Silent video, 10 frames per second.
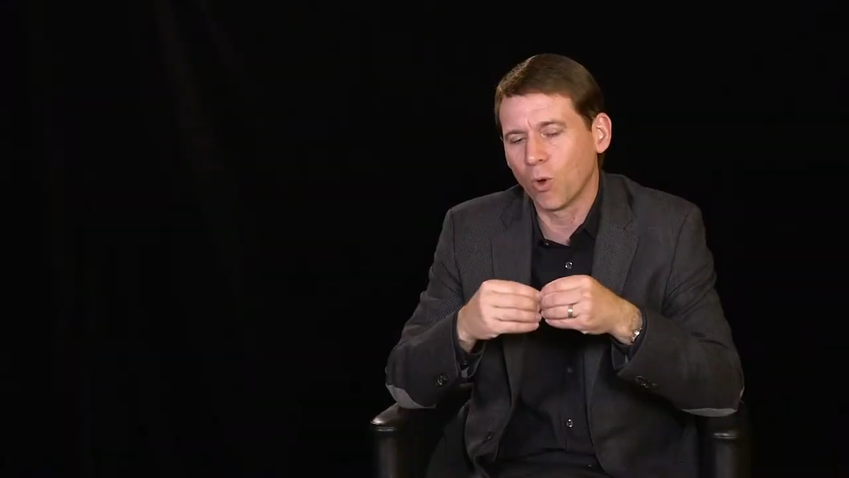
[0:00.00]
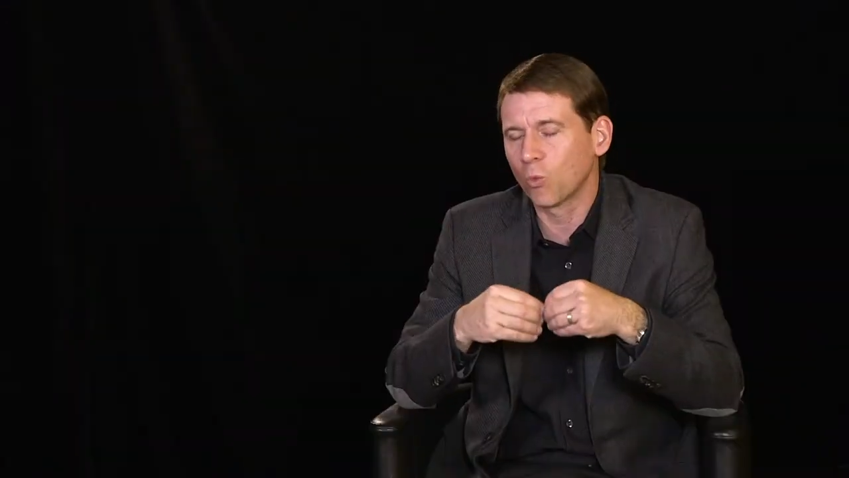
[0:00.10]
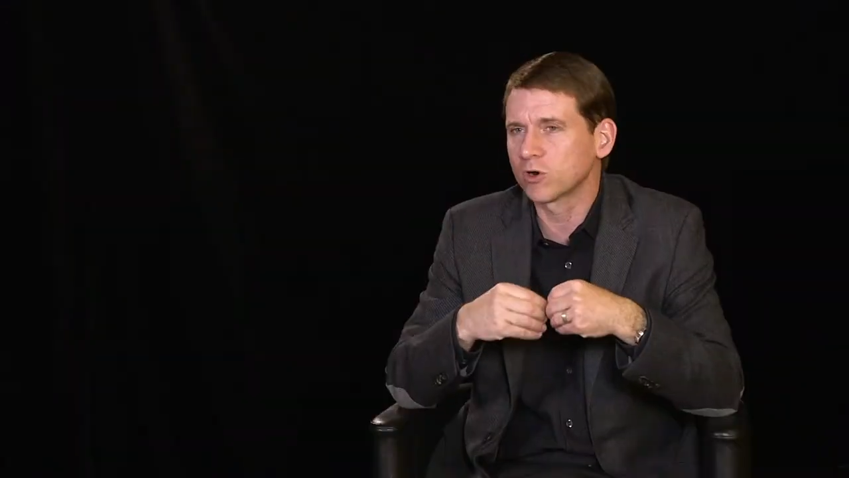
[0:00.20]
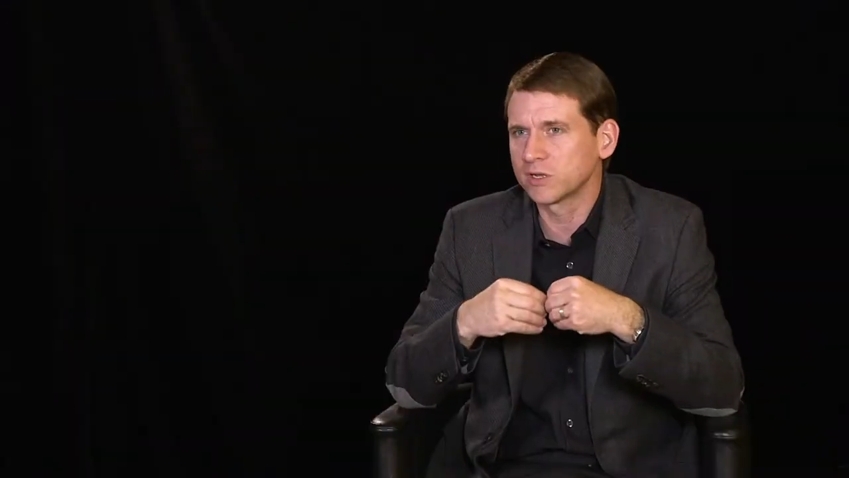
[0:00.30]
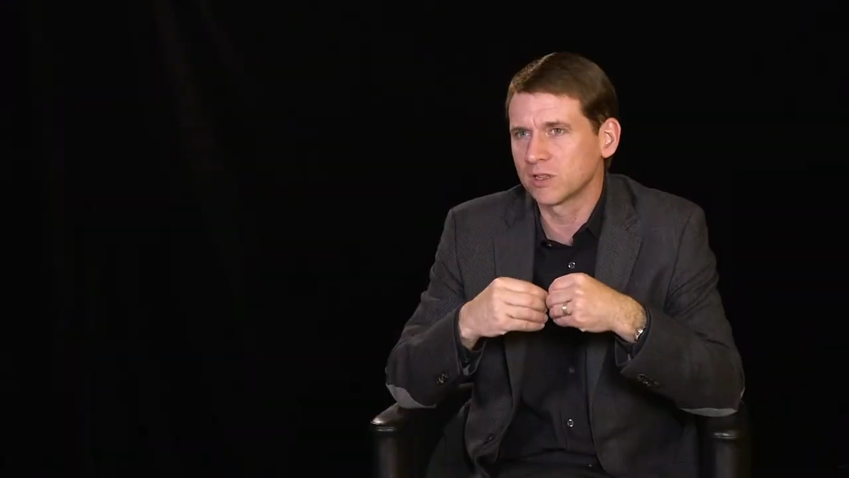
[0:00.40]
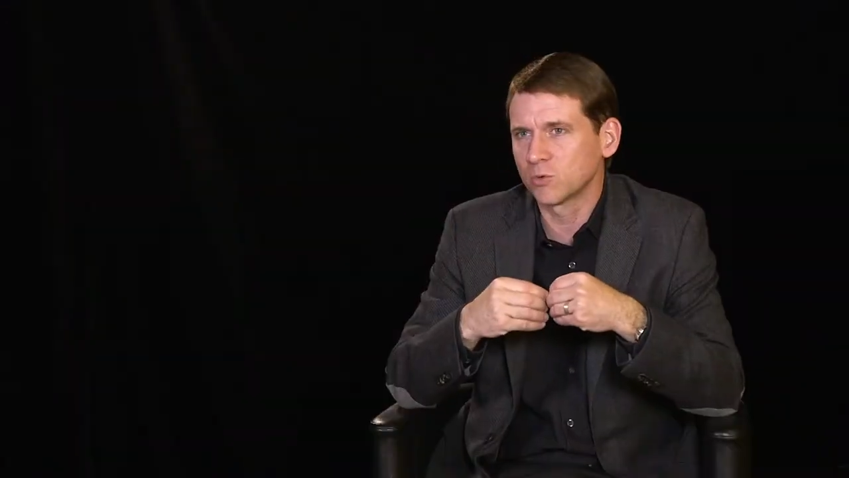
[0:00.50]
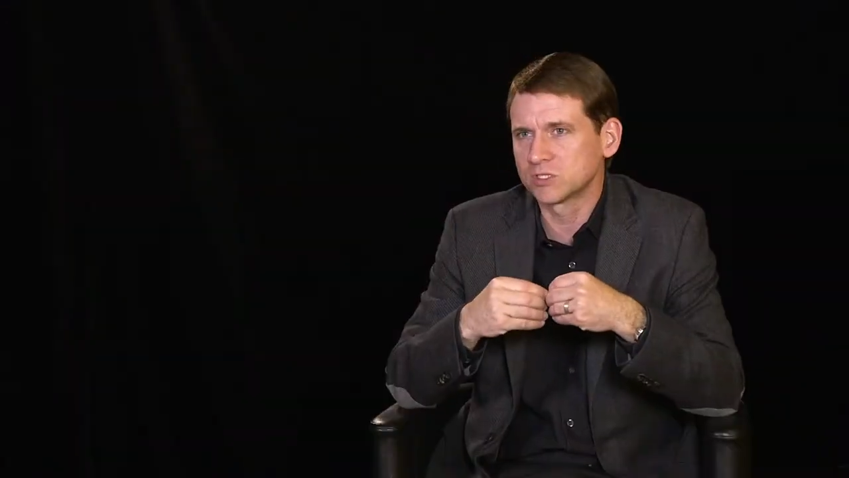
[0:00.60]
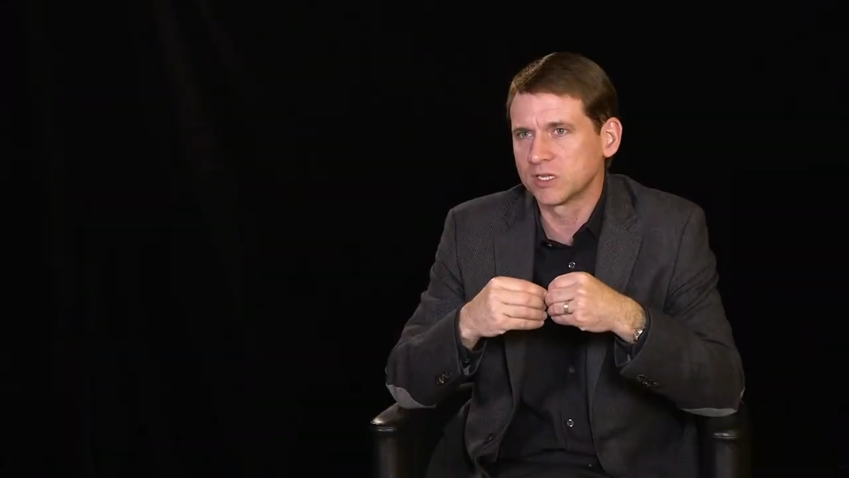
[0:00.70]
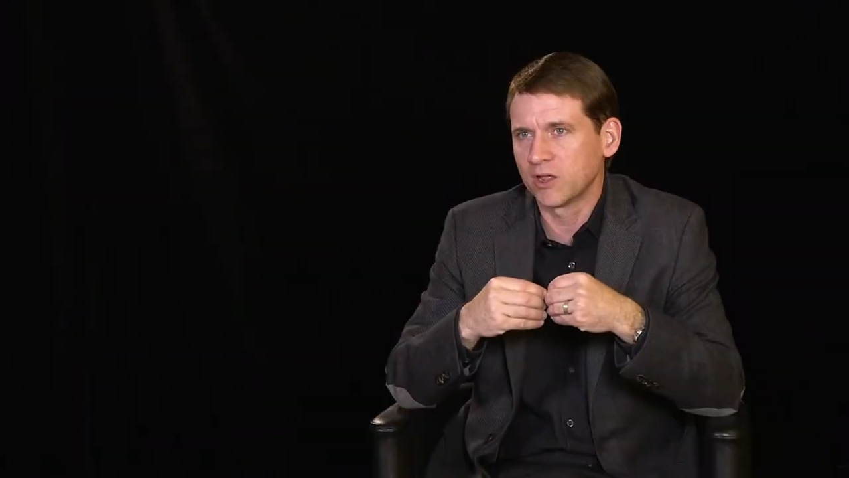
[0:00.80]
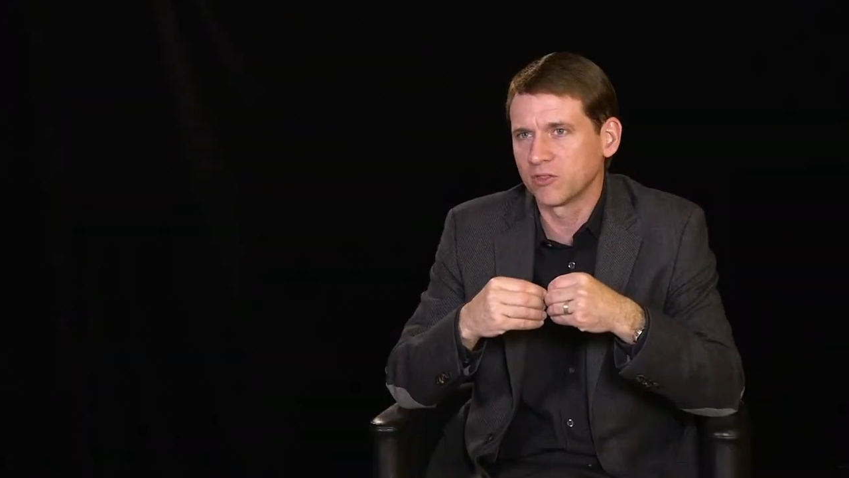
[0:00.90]
what we're dealing
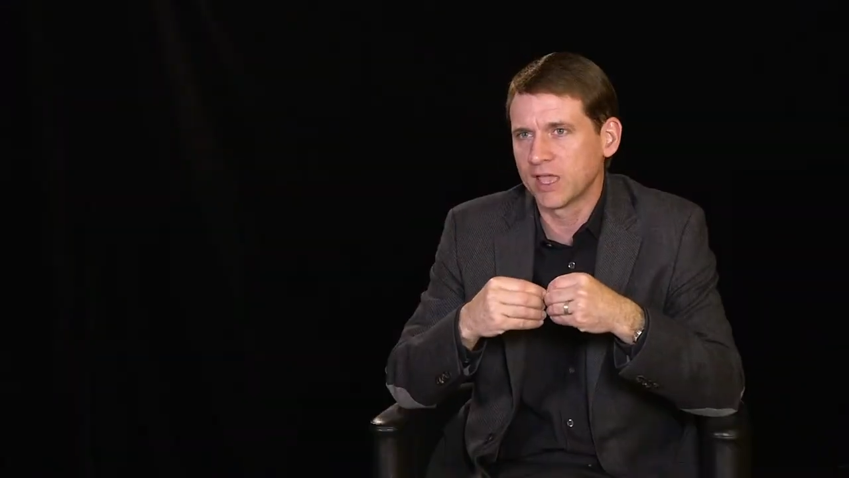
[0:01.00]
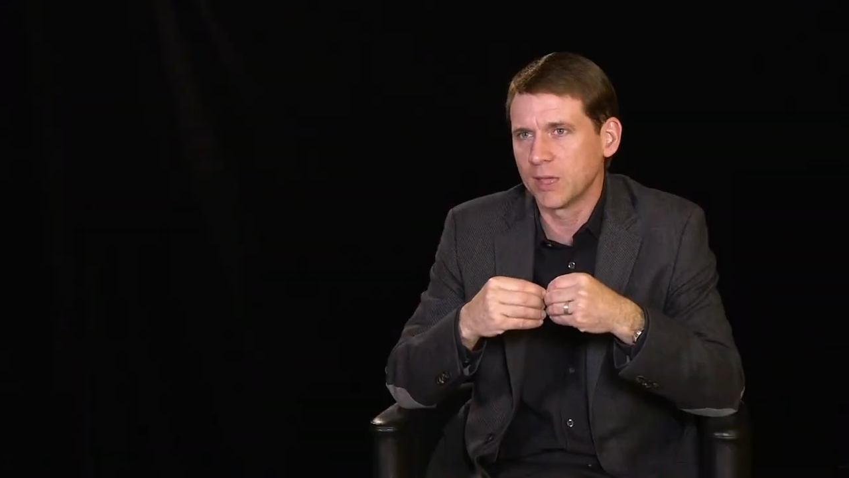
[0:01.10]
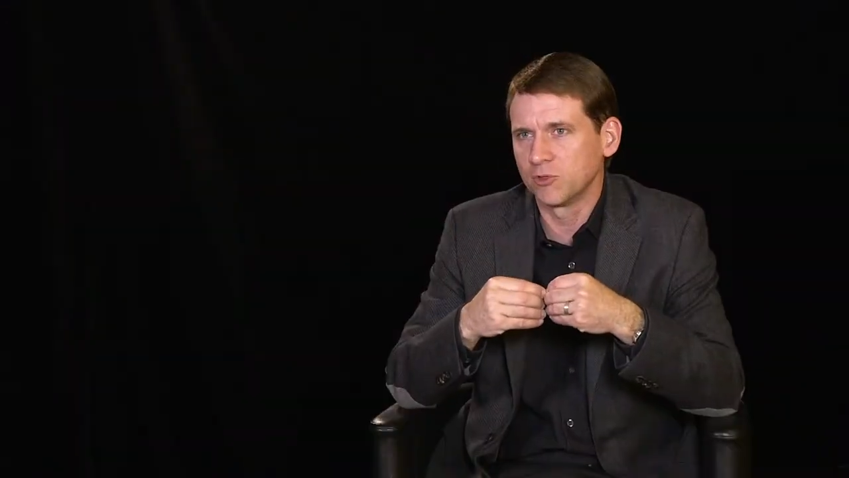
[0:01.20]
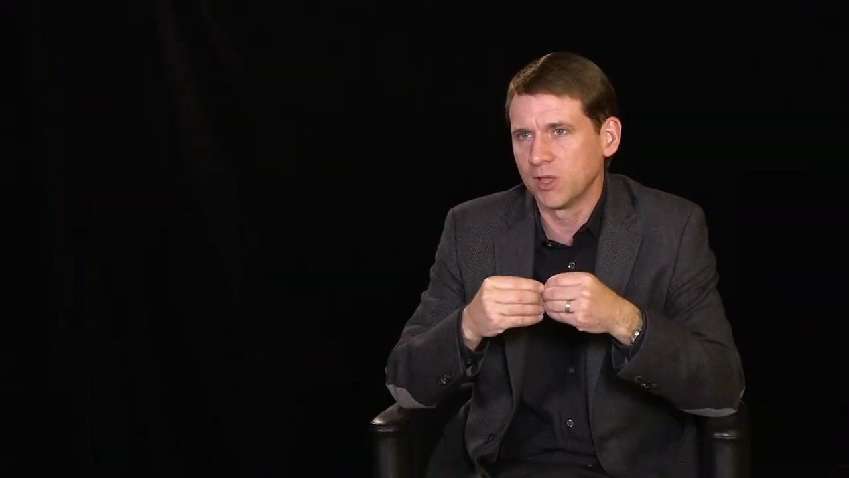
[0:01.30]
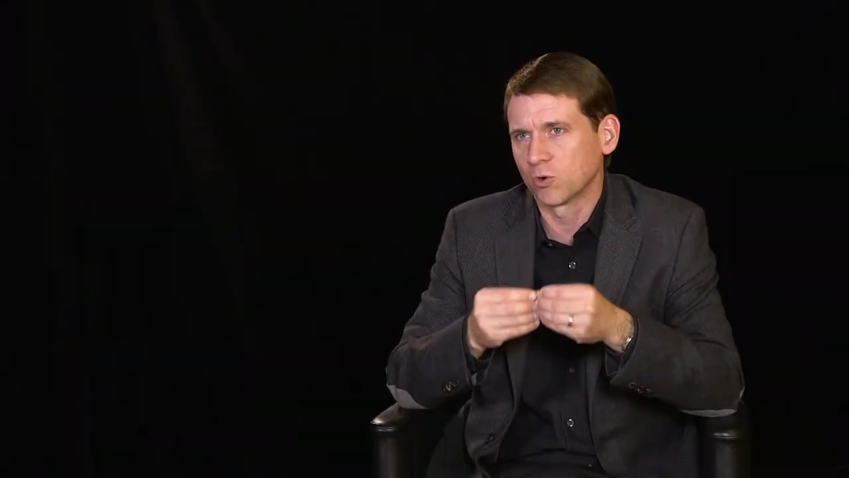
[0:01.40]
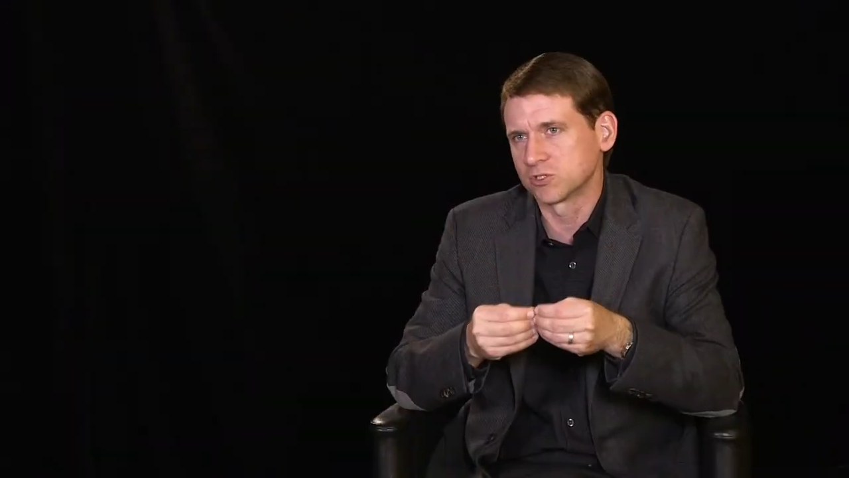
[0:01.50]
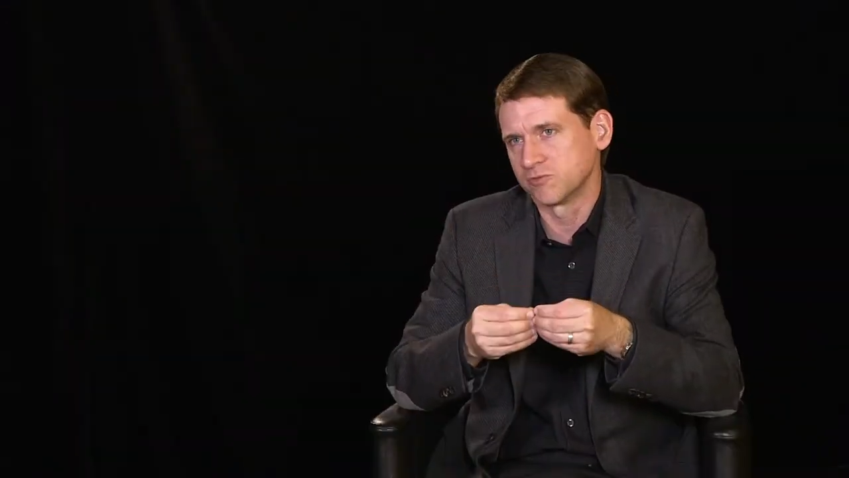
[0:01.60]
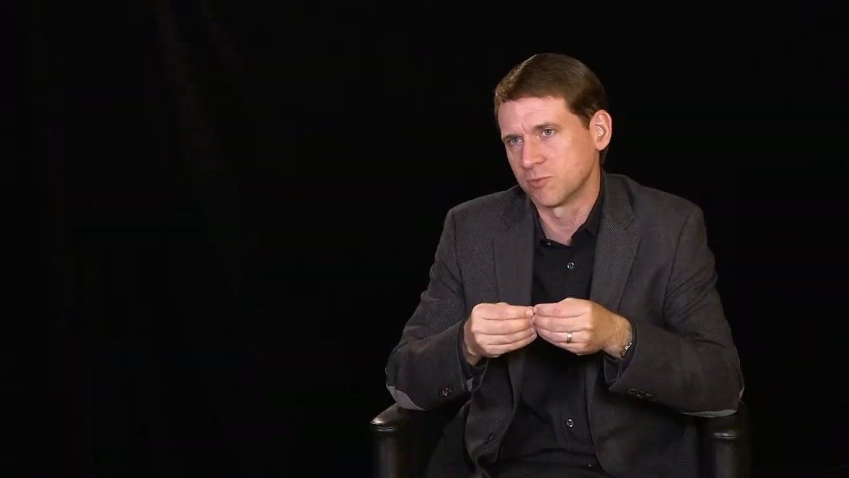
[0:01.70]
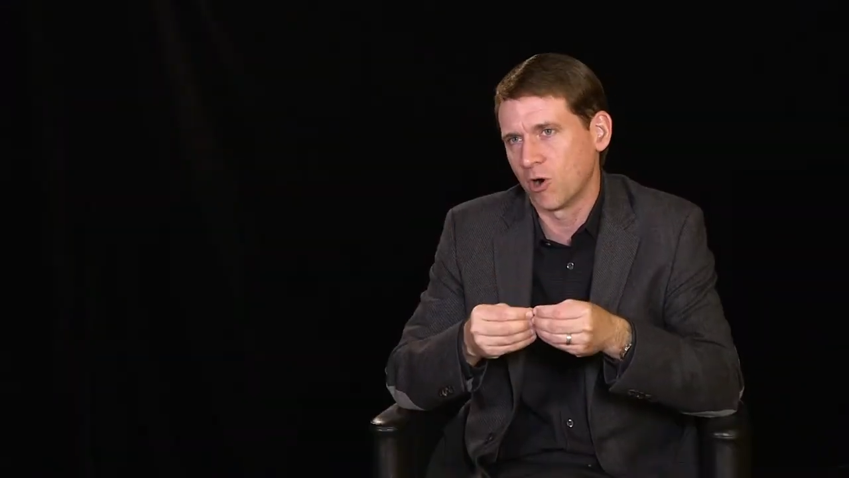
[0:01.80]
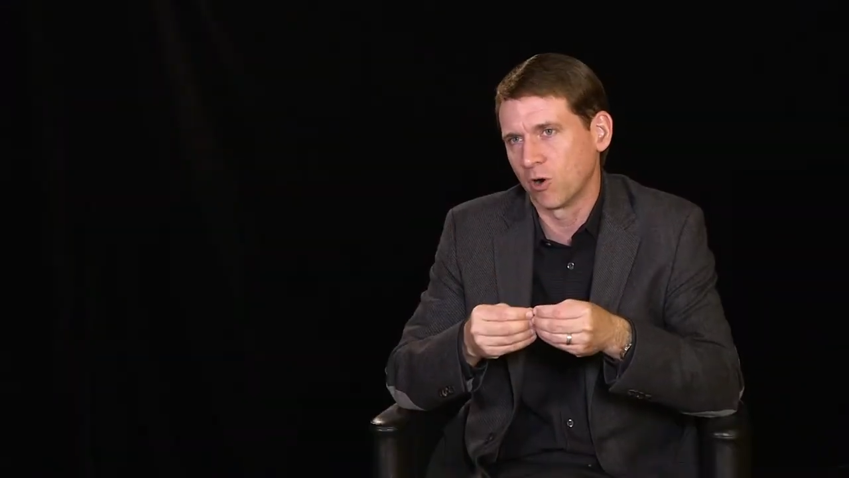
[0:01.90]
with today are the cable
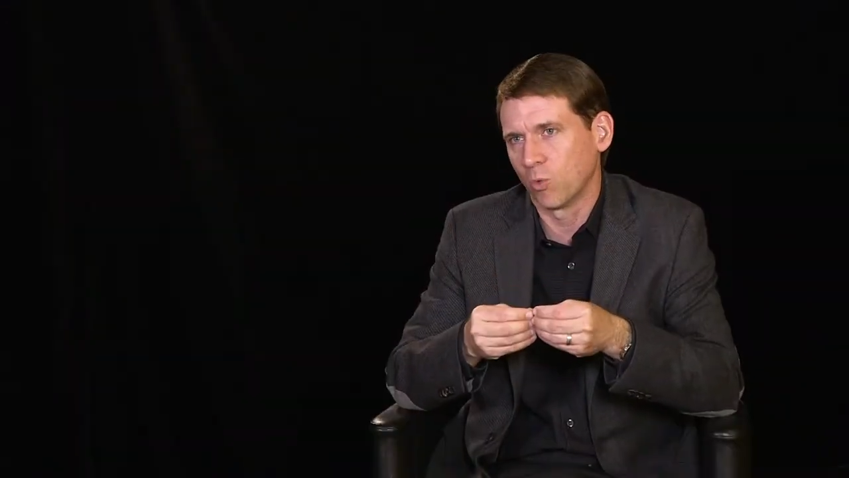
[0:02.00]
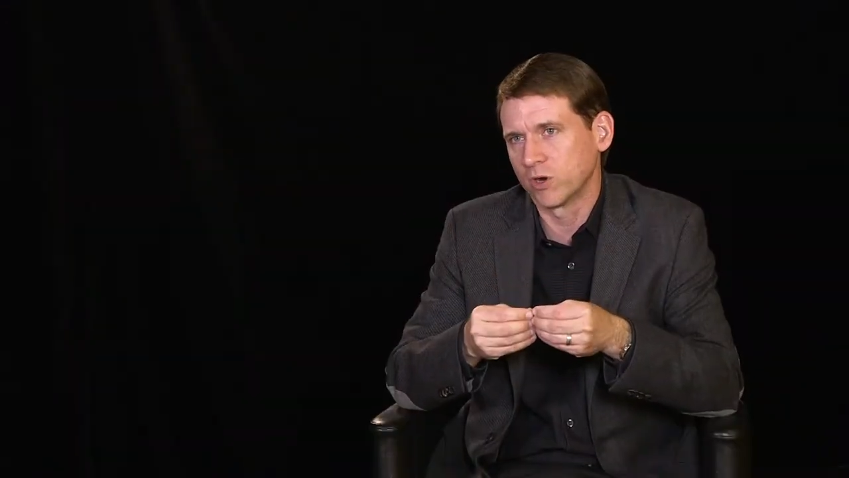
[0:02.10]
networks of tomorrow.